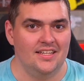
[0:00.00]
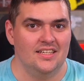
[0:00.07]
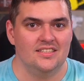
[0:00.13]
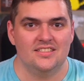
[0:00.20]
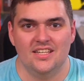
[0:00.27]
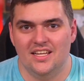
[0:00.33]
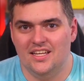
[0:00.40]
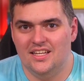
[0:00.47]
It's
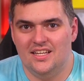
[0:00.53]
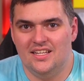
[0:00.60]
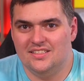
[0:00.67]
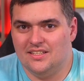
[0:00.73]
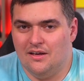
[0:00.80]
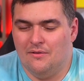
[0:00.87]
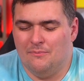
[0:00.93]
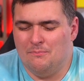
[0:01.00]

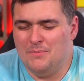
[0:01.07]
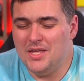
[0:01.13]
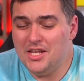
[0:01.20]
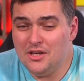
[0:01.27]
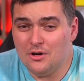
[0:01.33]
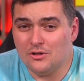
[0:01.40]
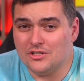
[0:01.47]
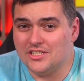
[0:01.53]
a
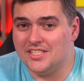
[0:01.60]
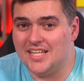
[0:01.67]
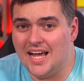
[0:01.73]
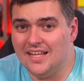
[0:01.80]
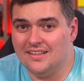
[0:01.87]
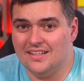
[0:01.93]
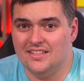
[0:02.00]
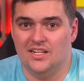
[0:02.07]
mediocre stat
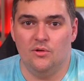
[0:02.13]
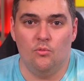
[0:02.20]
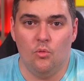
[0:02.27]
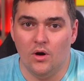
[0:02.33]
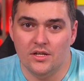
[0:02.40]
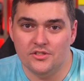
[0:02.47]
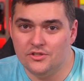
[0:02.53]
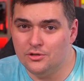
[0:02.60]
line at
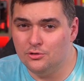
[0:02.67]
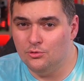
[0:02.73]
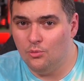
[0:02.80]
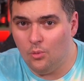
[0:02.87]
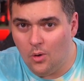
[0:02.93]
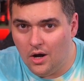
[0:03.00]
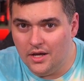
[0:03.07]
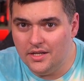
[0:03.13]

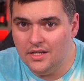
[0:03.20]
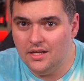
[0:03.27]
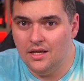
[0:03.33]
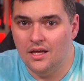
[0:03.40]
1-2-1.